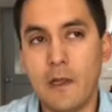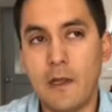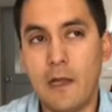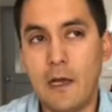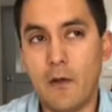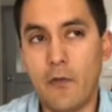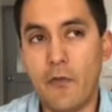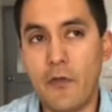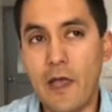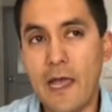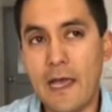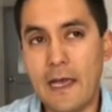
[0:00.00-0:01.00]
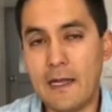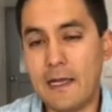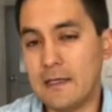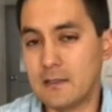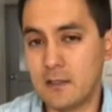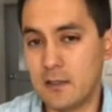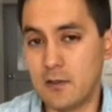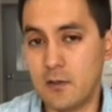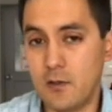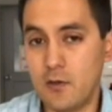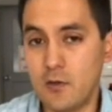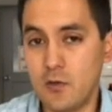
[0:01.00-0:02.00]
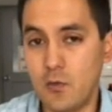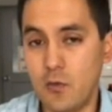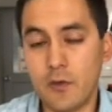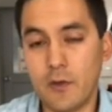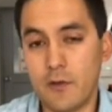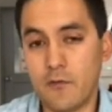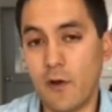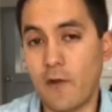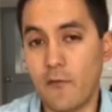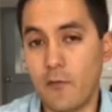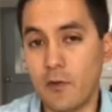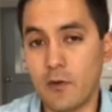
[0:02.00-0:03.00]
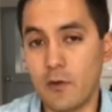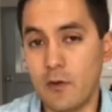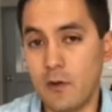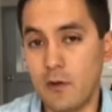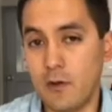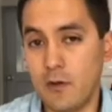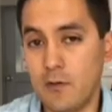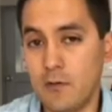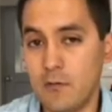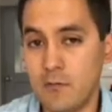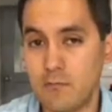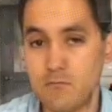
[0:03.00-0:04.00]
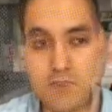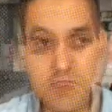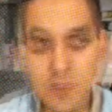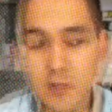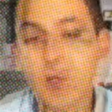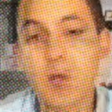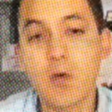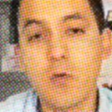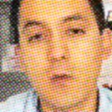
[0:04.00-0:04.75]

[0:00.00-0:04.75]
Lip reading: Now, that has nothing to do with a drivability issue.